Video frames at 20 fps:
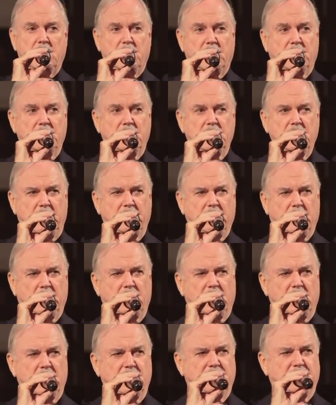And I could never
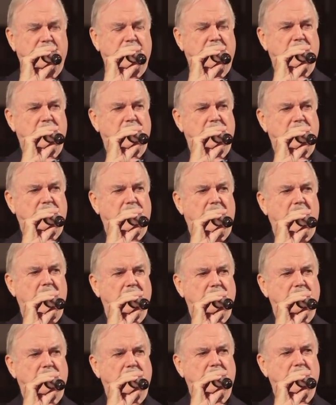quite figure this
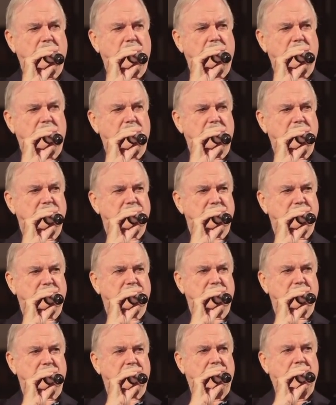out, whether he
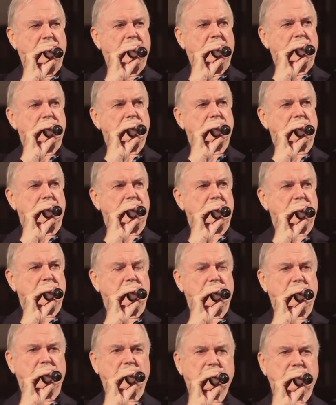just got tired
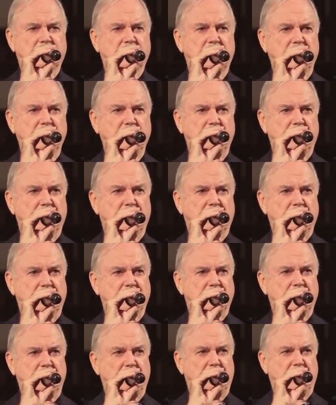of excitement
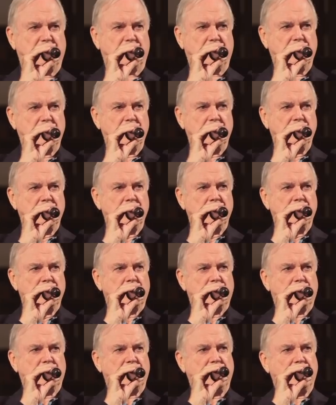or something.
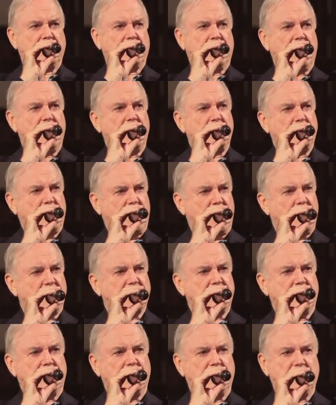But he came
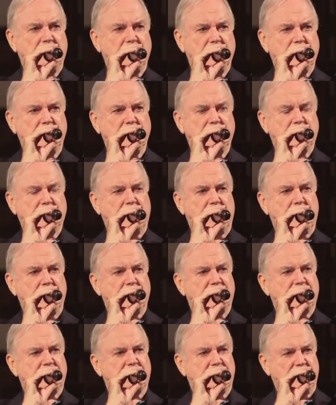back to live in this little
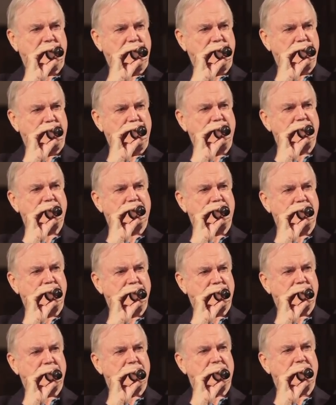sleepy
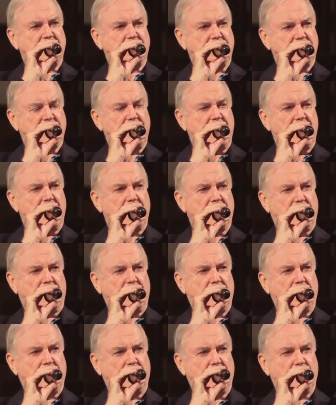seaside
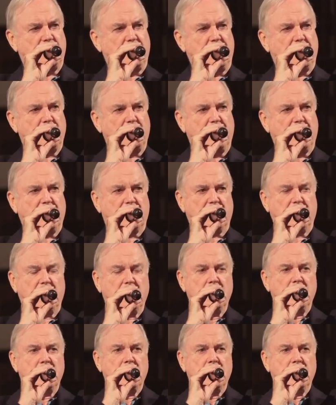town with my mother.